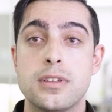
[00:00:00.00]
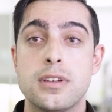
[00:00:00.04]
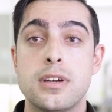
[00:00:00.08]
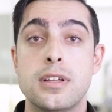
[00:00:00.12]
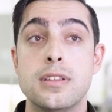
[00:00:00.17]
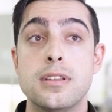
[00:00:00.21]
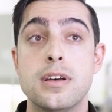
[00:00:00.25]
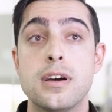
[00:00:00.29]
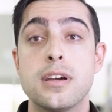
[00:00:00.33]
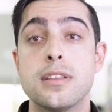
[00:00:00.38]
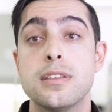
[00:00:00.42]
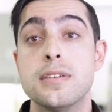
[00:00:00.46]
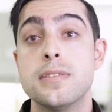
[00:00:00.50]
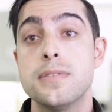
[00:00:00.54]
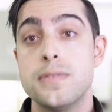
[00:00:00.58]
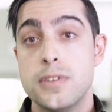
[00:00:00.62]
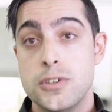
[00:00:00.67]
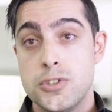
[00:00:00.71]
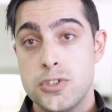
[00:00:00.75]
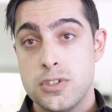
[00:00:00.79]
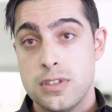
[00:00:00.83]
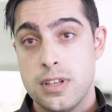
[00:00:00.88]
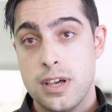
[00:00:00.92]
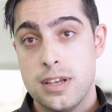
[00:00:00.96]
conduct the
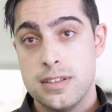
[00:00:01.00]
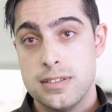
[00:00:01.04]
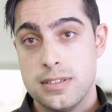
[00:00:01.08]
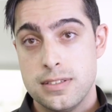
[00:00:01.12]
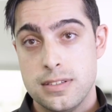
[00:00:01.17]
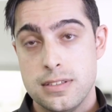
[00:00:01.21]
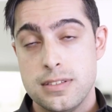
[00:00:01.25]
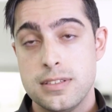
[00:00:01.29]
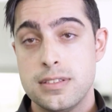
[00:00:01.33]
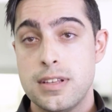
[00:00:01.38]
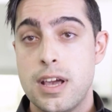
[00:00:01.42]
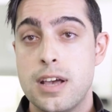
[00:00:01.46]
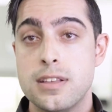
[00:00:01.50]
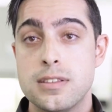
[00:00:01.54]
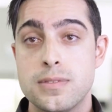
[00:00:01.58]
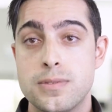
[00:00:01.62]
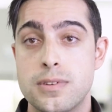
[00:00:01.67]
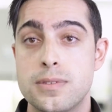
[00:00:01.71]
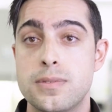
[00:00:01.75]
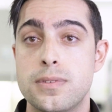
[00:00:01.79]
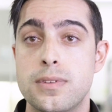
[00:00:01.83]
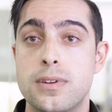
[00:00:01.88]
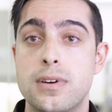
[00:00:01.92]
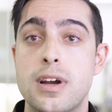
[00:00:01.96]
FISH test. It stands
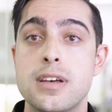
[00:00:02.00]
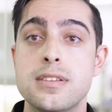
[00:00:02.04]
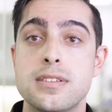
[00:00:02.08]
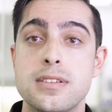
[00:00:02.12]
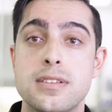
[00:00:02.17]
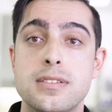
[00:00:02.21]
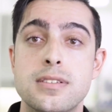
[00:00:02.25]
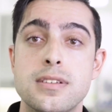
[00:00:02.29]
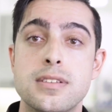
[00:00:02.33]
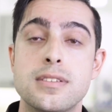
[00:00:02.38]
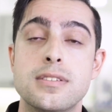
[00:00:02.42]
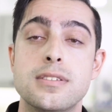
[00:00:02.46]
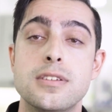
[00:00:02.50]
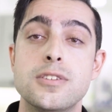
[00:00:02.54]
for fluorescence in